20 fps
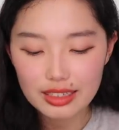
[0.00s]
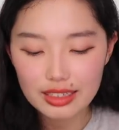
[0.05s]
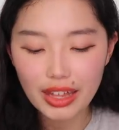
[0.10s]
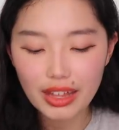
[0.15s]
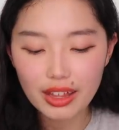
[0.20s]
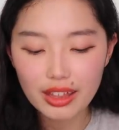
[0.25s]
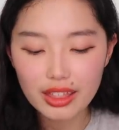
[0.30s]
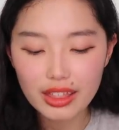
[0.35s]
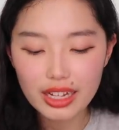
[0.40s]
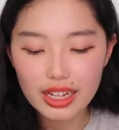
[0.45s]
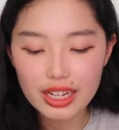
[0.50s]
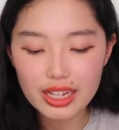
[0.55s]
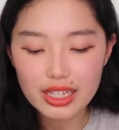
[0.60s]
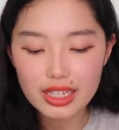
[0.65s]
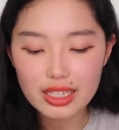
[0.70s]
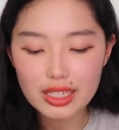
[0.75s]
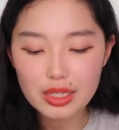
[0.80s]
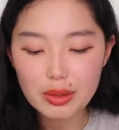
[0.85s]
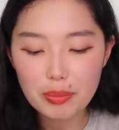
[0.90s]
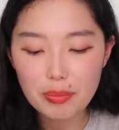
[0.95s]
Now the thing
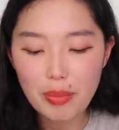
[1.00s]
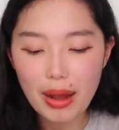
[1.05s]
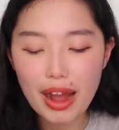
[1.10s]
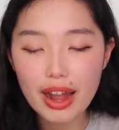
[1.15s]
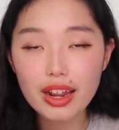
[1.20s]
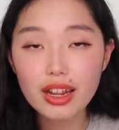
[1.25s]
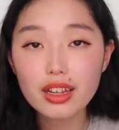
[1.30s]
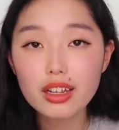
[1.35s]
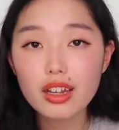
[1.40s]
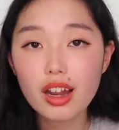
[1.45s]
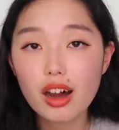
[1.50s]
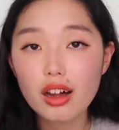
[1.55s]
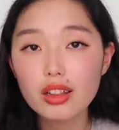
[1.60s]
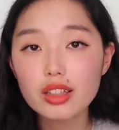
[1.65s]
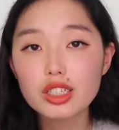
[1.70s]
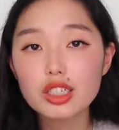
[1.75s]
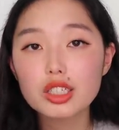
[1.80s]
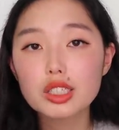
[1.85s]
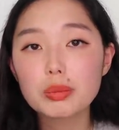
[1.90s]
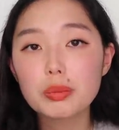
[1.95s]
is, my
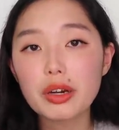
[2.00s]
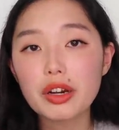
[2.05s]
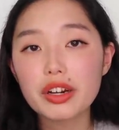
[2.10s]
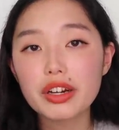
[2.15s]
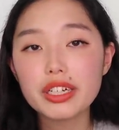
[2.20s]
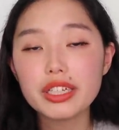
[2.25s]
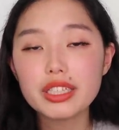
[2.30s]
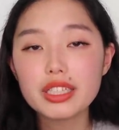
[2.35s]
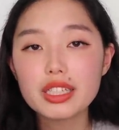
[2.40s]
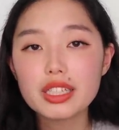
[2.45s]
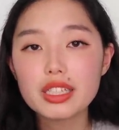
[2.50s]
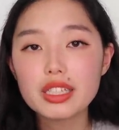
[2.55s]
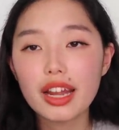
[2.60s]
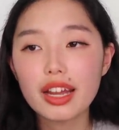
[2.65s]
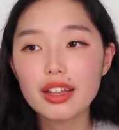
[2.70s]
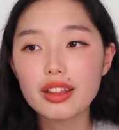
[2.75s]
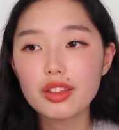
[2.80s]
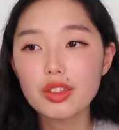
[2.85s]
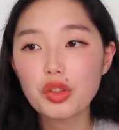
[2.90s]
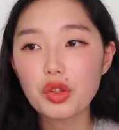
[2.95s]
college experience
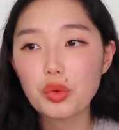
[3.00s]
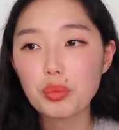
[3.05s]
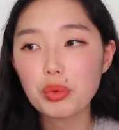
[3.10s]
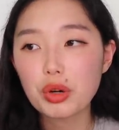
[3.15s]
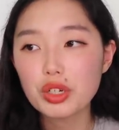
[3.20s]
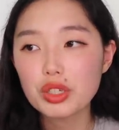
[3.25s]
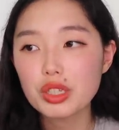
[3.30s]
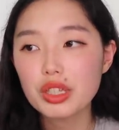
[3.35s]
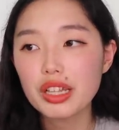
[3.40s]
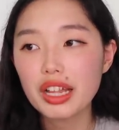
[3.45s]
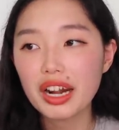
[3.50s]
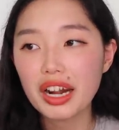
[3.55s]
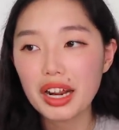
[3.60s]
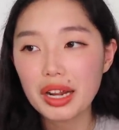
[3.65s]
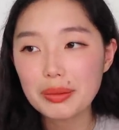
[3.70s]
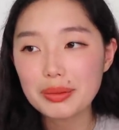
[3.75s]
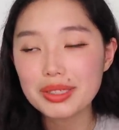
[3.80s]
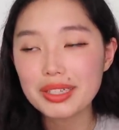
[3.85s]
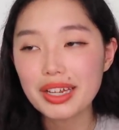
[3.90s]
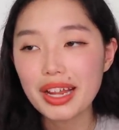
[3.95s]
and the person that I
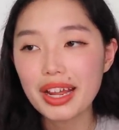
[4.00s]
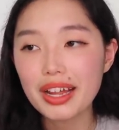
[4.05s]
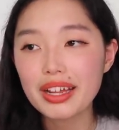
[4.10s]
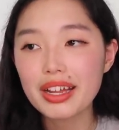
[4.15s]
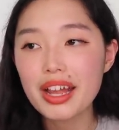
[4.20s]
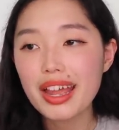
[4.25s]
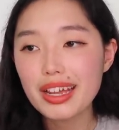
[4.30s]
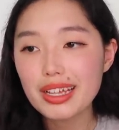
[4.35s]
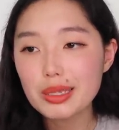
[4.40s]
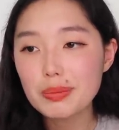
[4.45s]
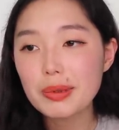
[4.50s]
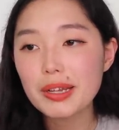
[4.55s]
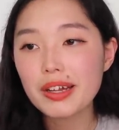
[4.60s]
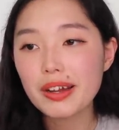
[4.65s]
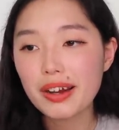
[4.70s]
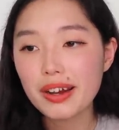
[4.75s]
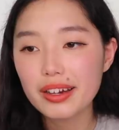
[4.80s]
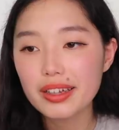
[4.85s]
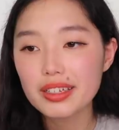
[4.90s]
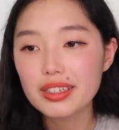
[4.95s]
am today is
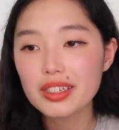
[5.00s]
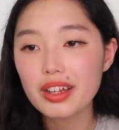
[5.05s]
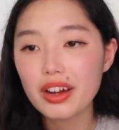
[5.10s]
because